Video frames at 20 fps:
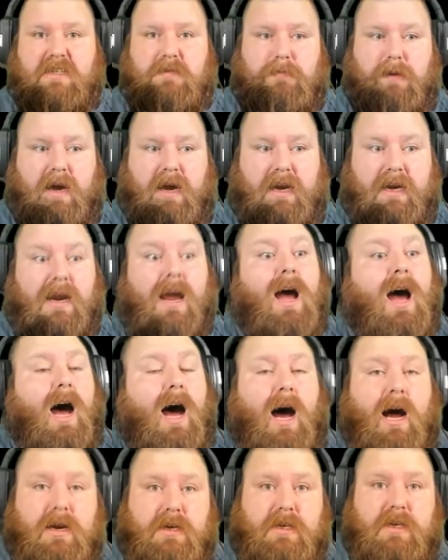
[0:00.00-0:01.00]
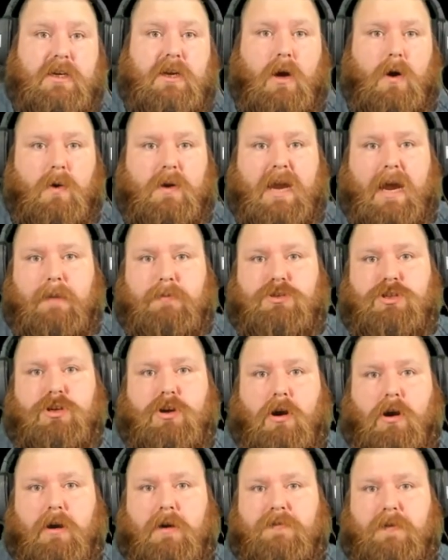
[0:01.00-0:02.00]
but for someone that's new to streaming,
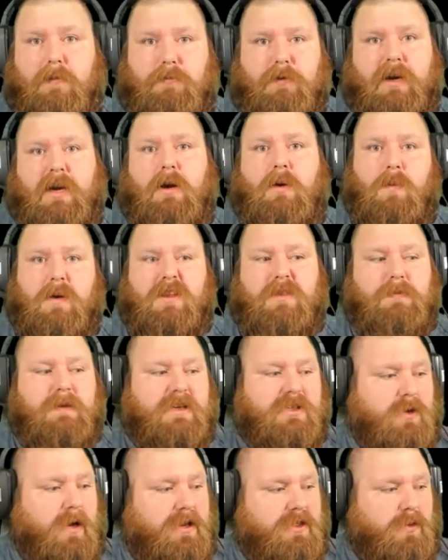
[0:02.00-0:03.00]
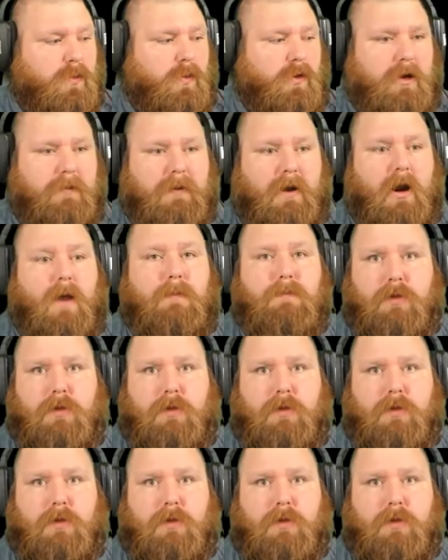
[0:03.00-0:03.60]
again, this is a great buy, excellent buy.